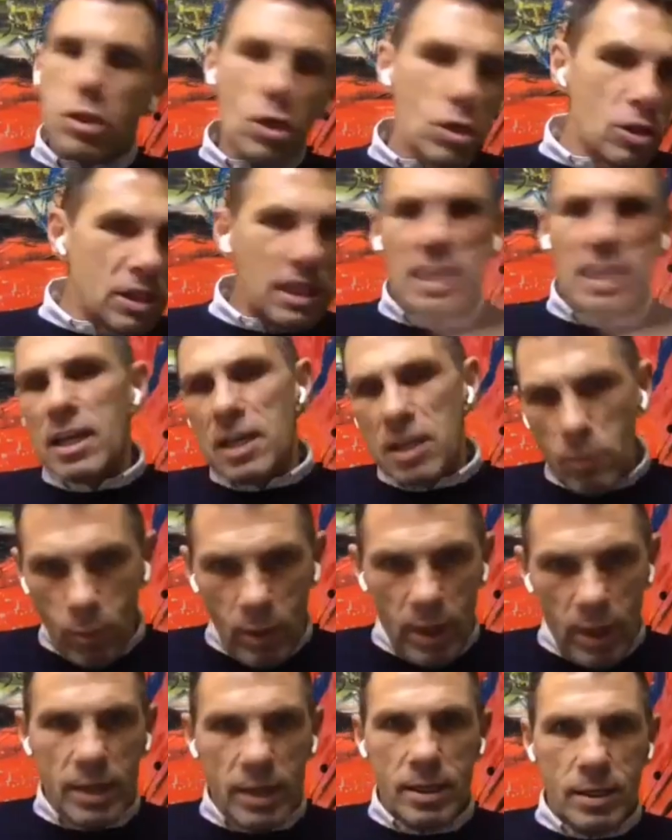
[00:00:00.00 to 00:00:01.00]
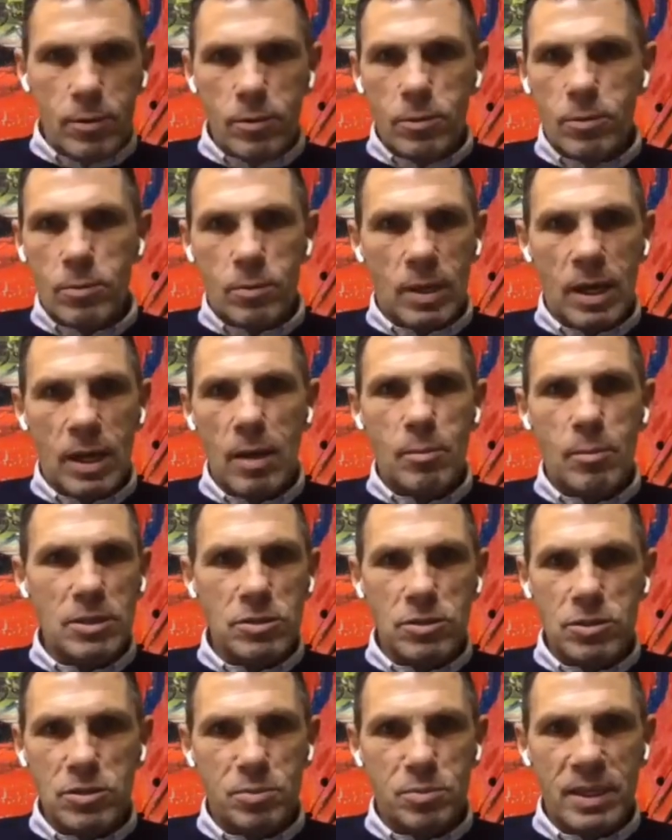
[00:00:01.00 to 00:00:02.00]
Don't tell anyone how
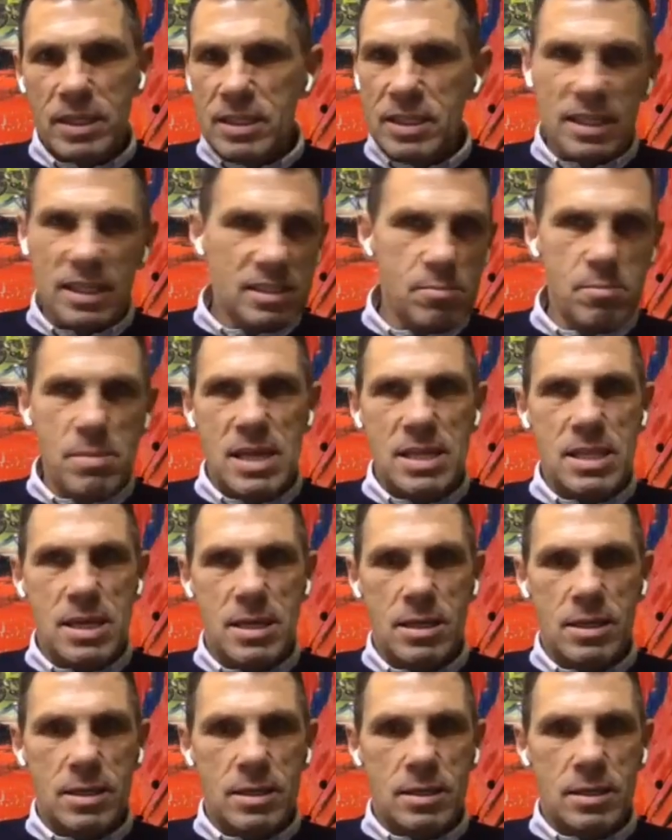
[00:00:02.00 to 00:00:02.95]
much you spend. It doesn't matter.